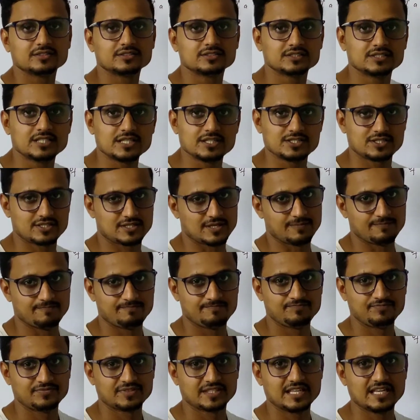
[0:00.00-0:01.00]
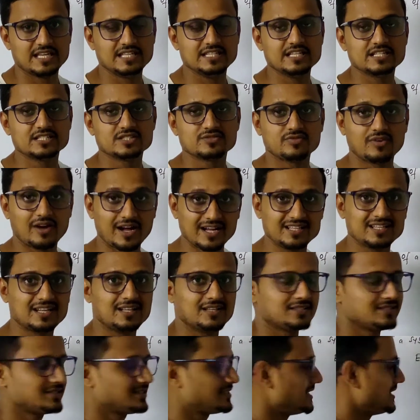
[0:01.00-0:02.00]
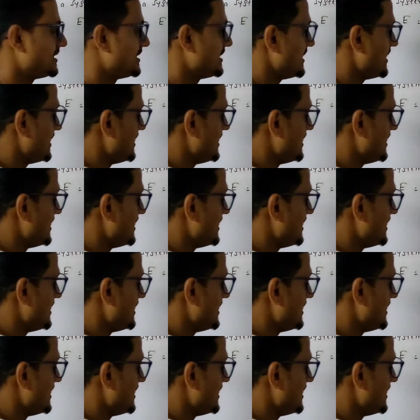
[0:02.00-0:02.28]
system in its final state